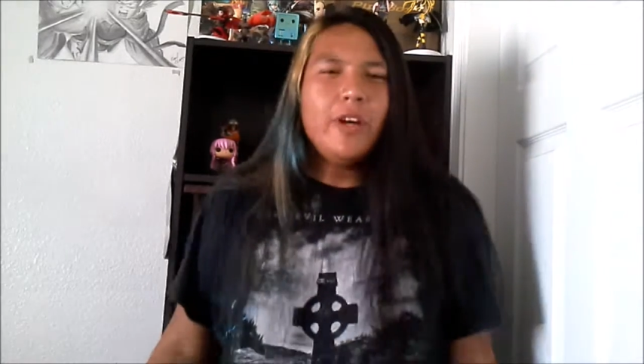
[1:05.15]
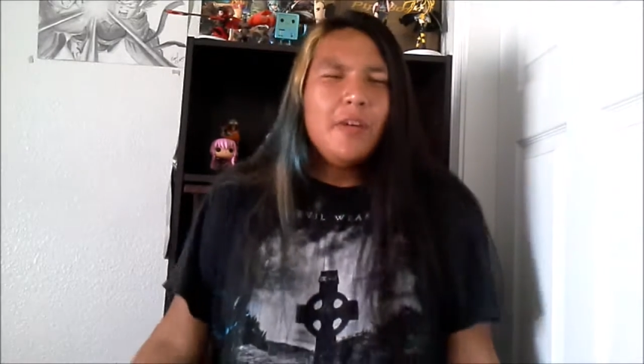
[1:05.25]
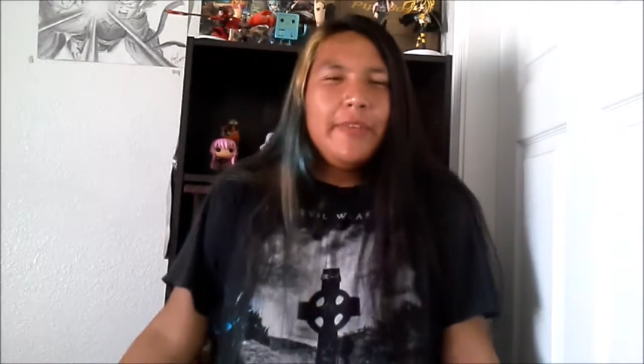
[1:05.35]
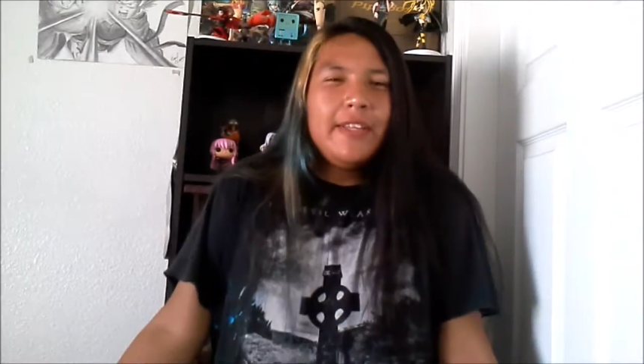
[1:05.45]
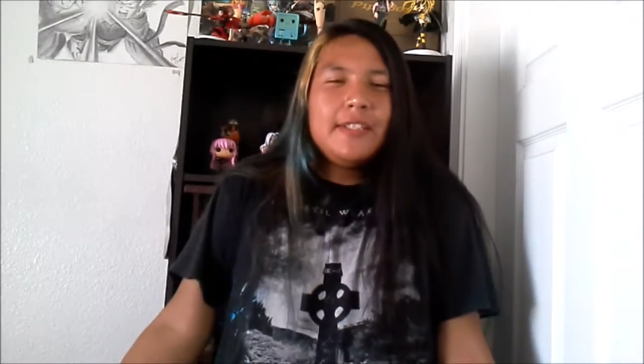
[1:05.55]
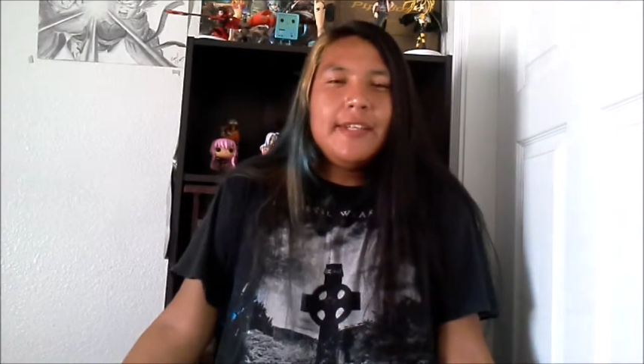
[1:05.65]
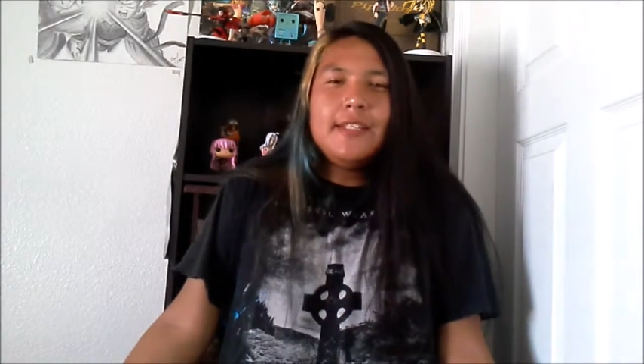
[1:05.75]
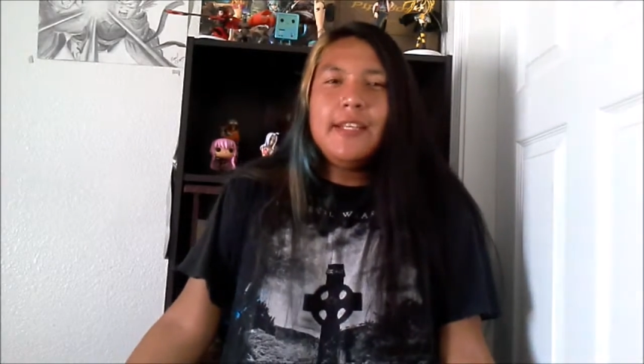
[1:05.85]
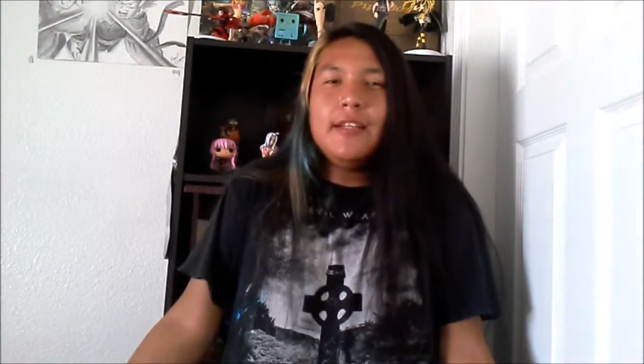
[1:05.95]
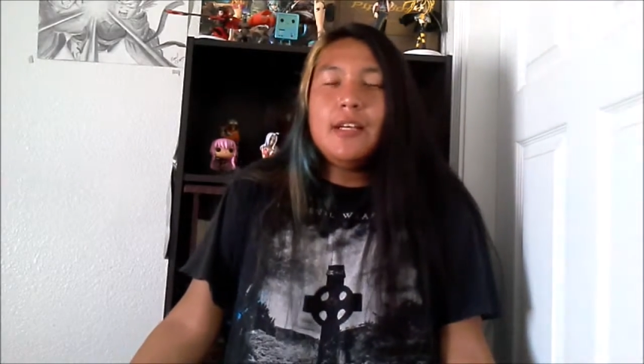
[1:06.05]
We obviously
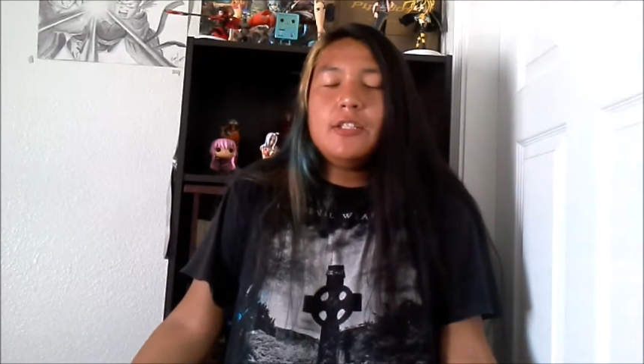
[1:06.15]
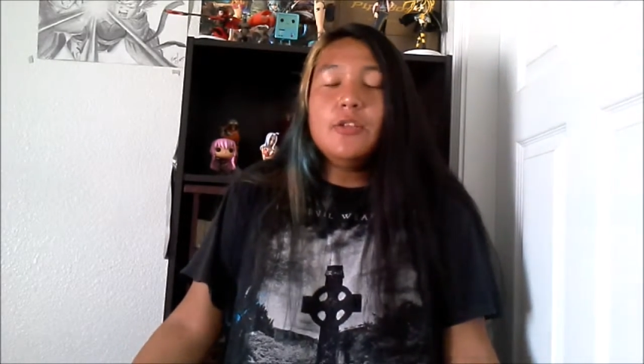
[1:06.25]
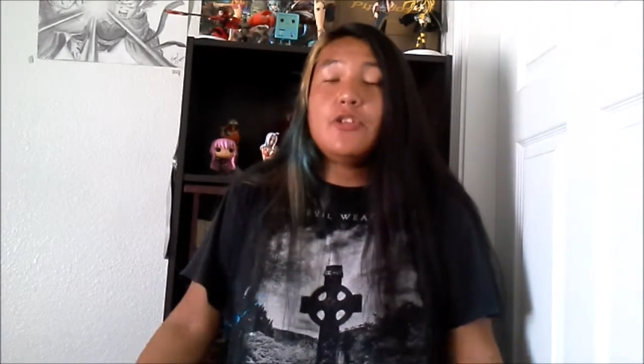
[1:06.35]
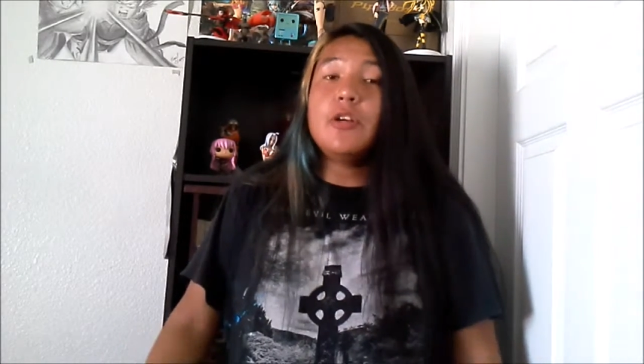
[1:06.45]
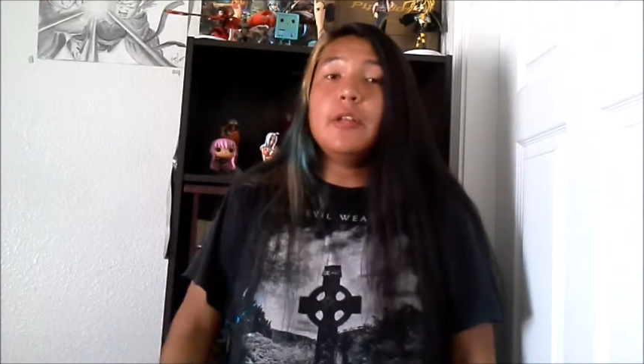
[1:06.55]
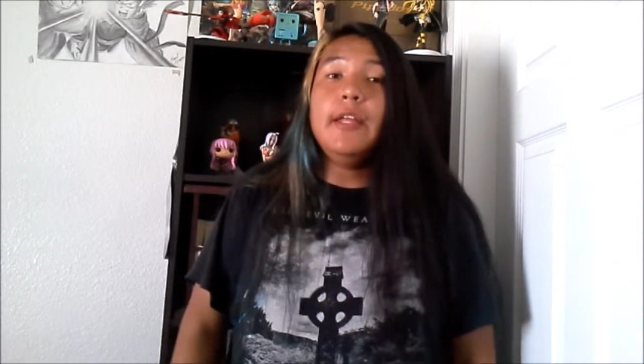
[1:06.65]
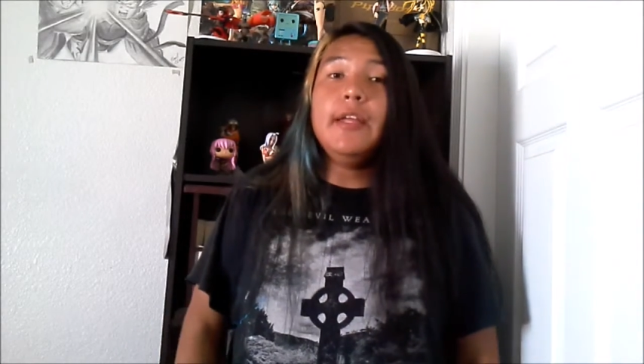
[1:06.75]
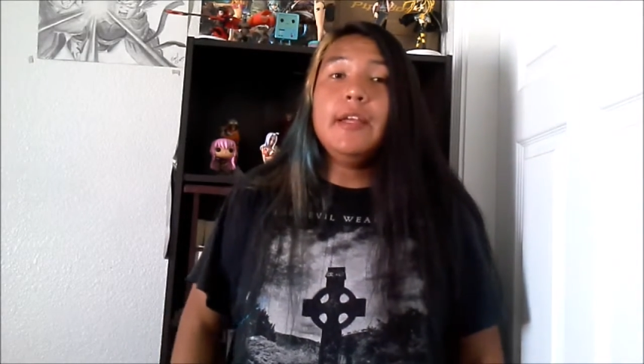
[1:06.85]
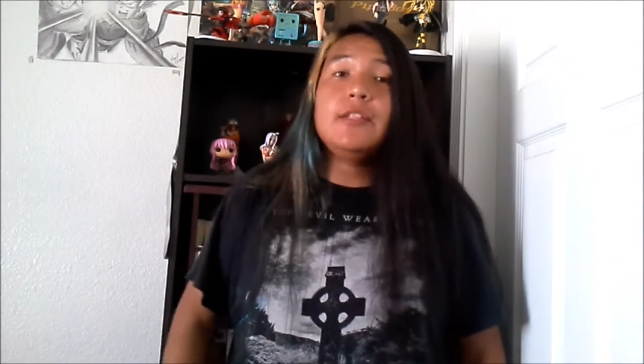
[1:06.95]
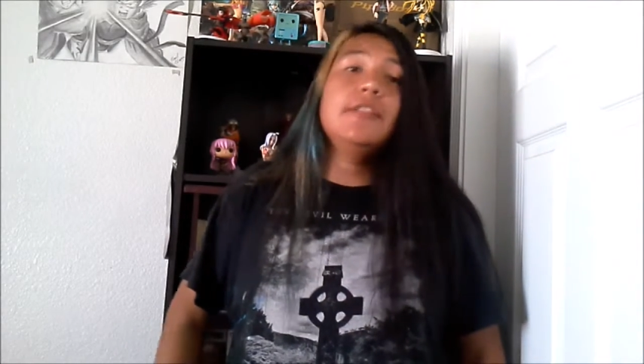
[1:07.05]
see Natsu struggling
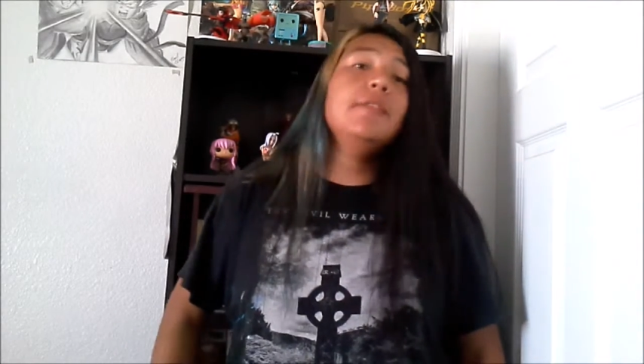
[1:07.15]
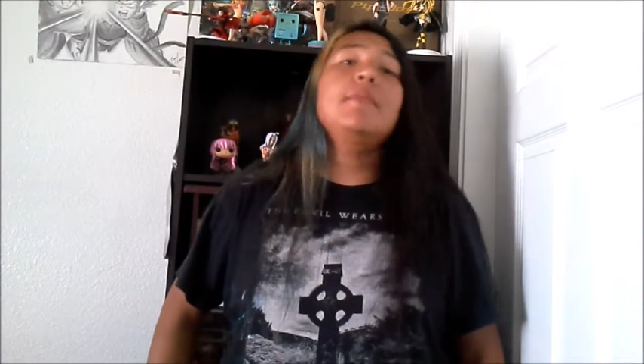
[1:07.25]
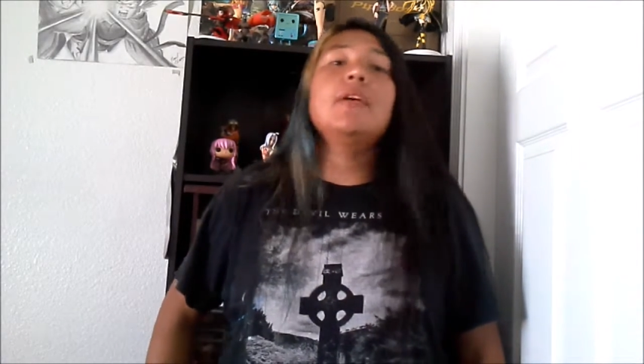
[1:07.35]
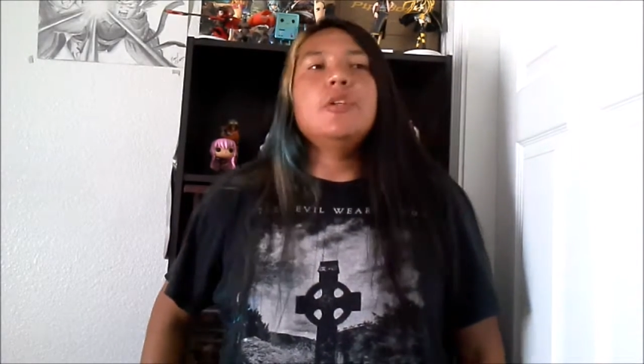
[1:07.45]
against him,